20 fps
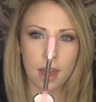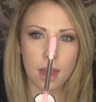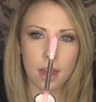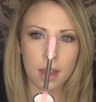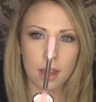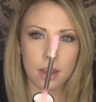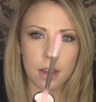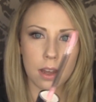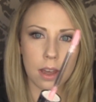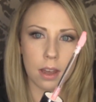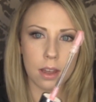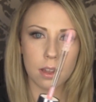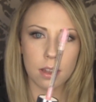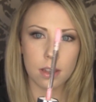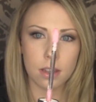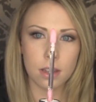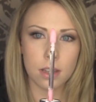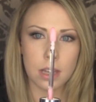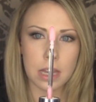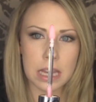And
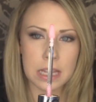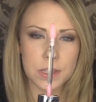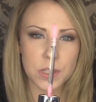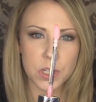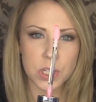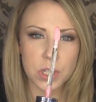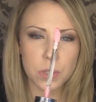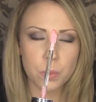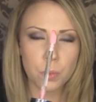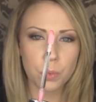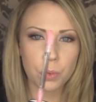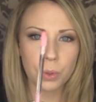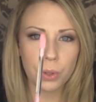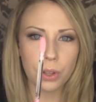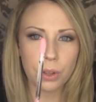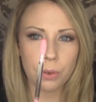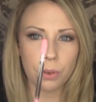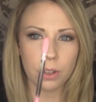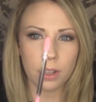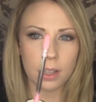it's just
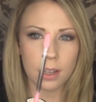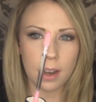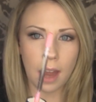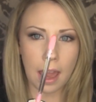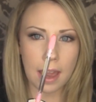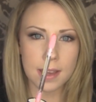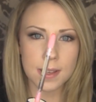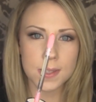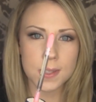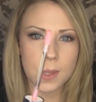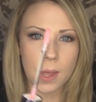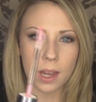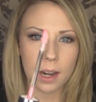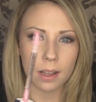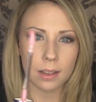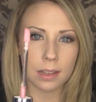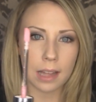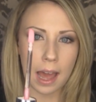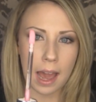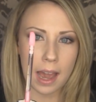really, really nice that
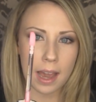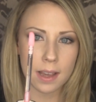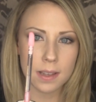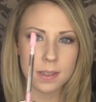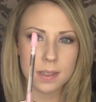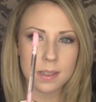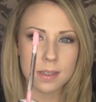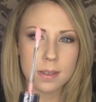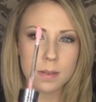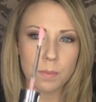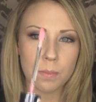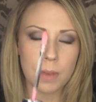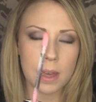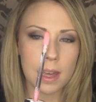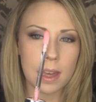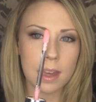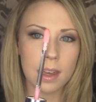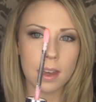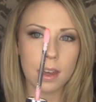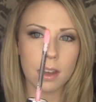it lasts
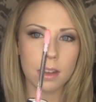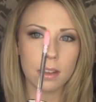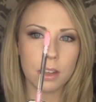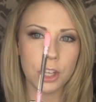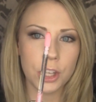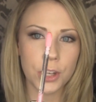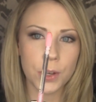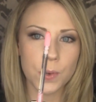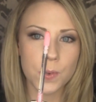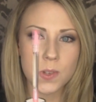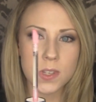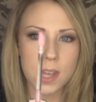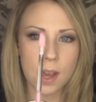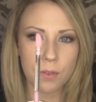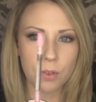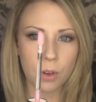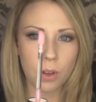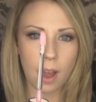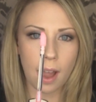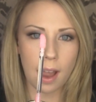me, you know,
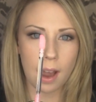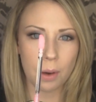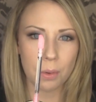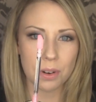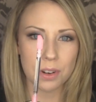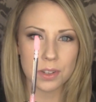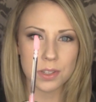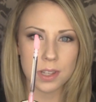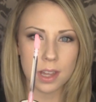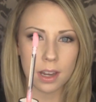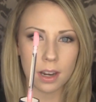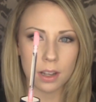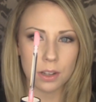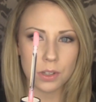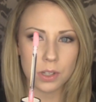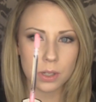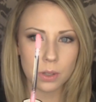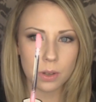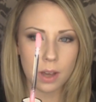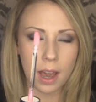several hours, and I
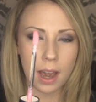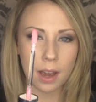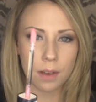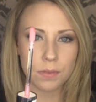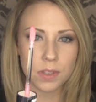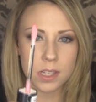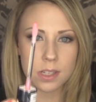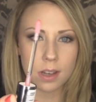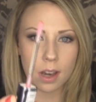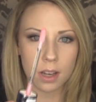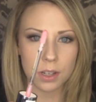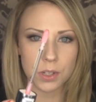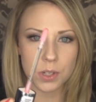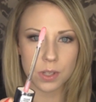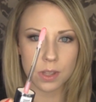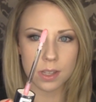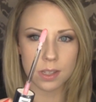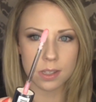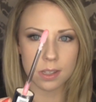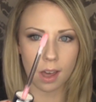don't have to
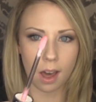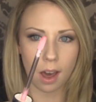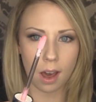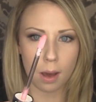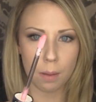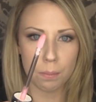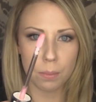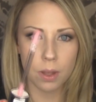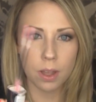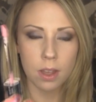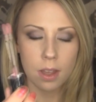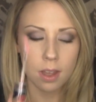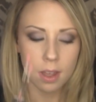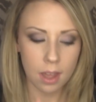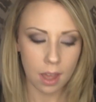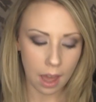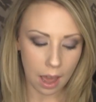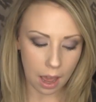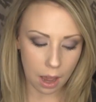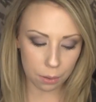touch this up.
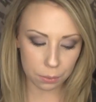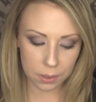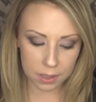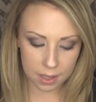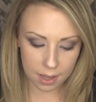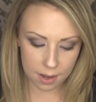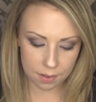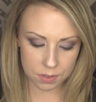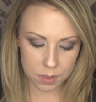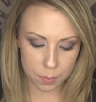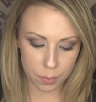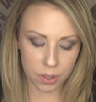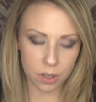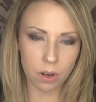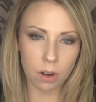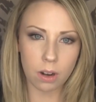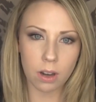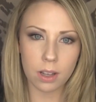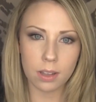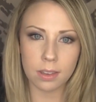I only have to
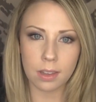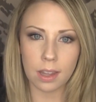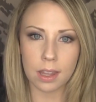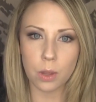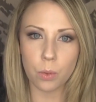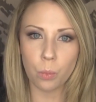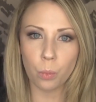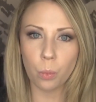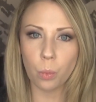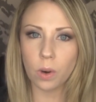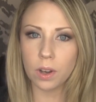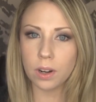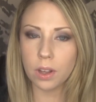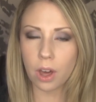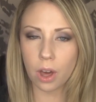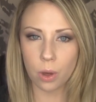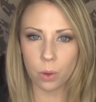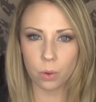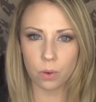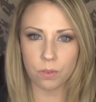put on like one
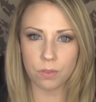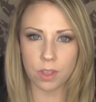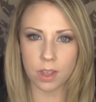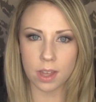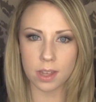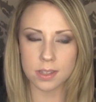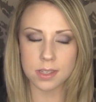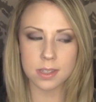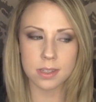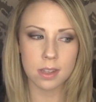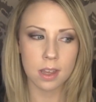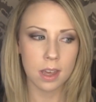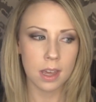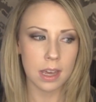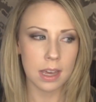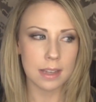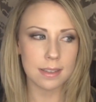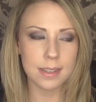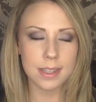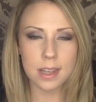coat of this.
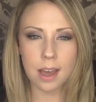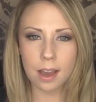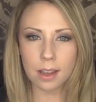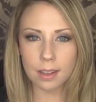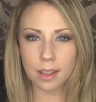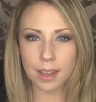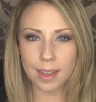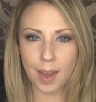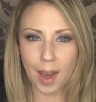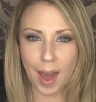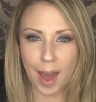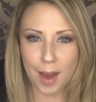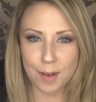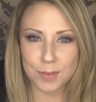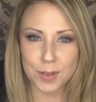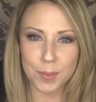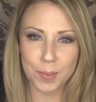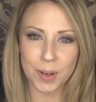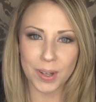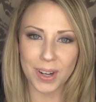It's not like I
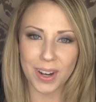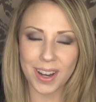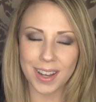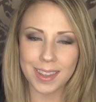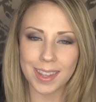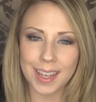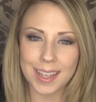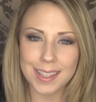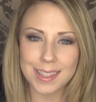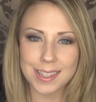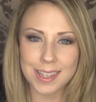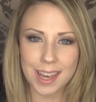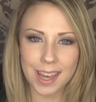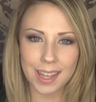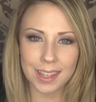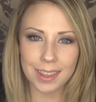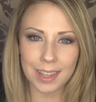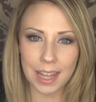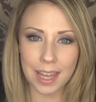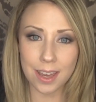have to put on like
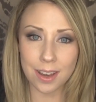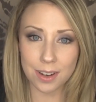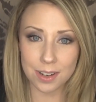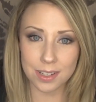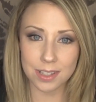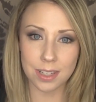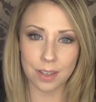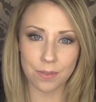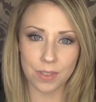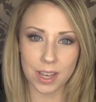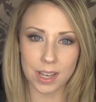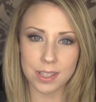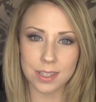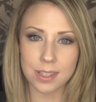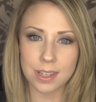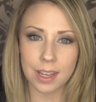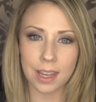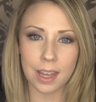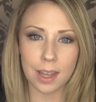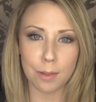10 layers of
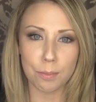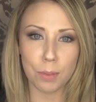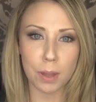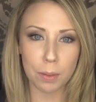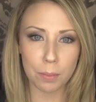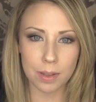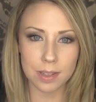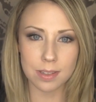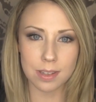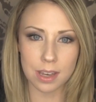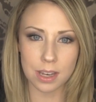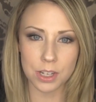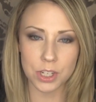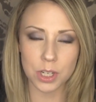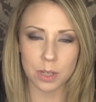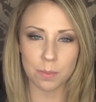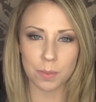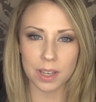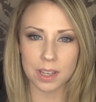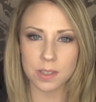this to get
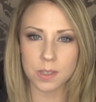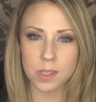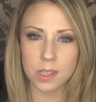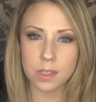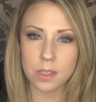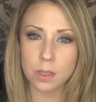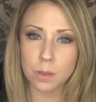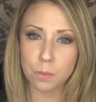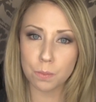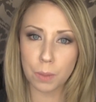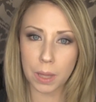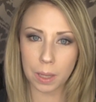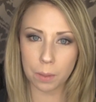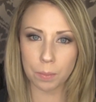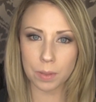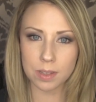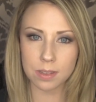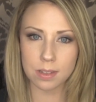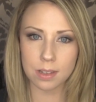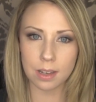pigmentation, because this is
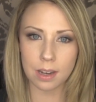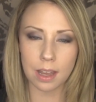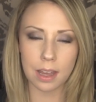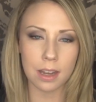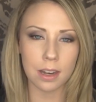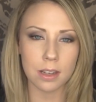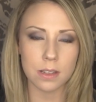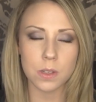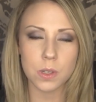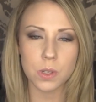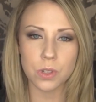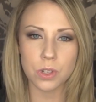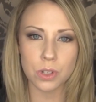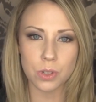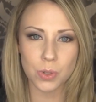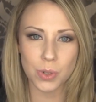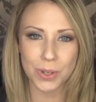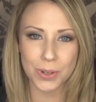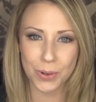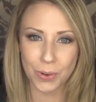pigmented and it's
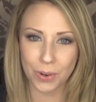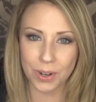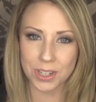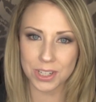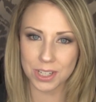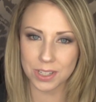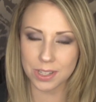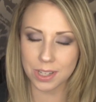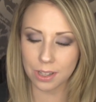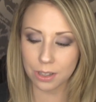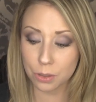just gorgeous.